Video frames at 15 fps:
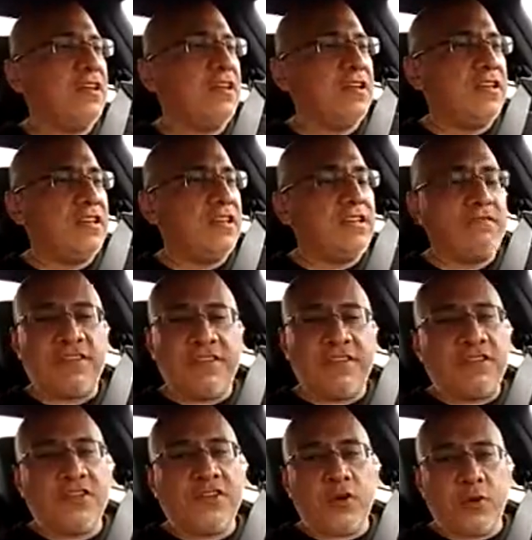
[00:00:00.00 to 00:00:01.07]
even need
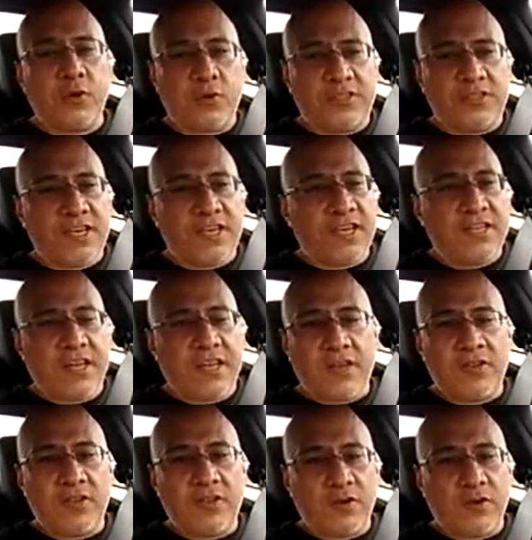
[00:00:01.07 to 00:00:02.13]
to go and stand
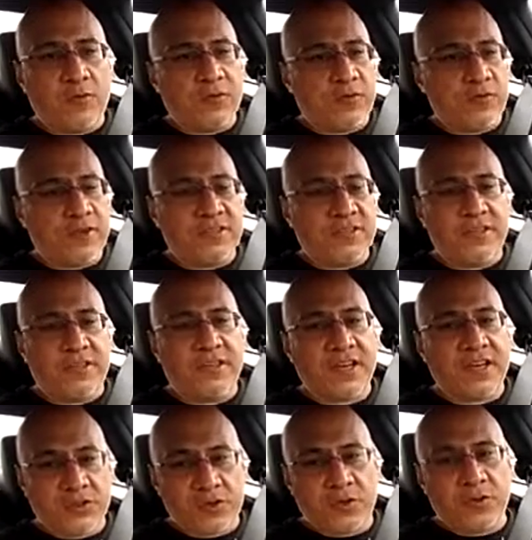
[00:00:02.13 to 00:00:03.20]
out there with the rest of the
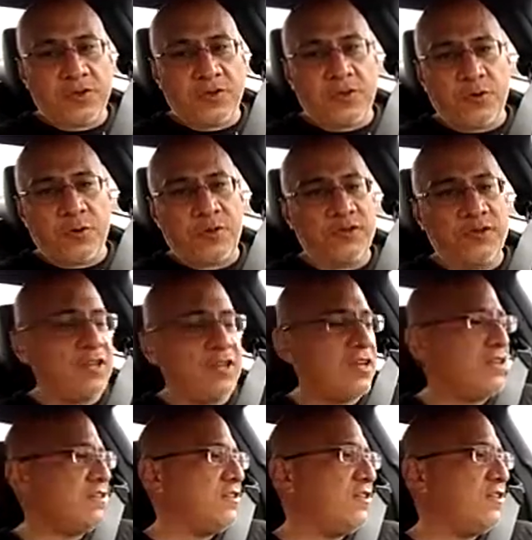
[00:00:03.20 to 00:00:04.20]
guys throwing coins at,